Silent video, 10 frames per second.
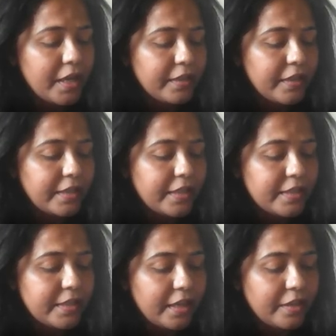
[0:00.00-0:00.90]
that
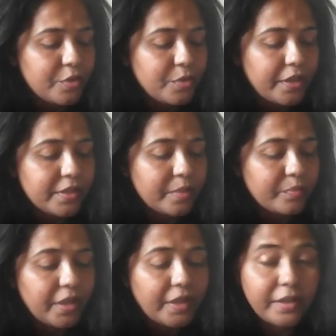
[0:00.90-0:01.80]
is, in doing
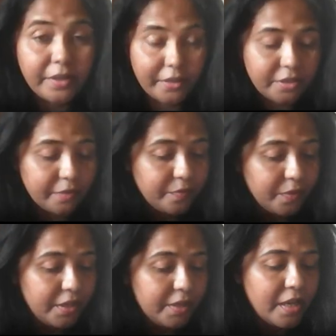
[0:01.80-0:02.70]
something
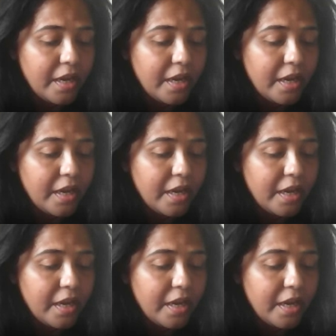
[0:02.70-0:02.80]
creatively.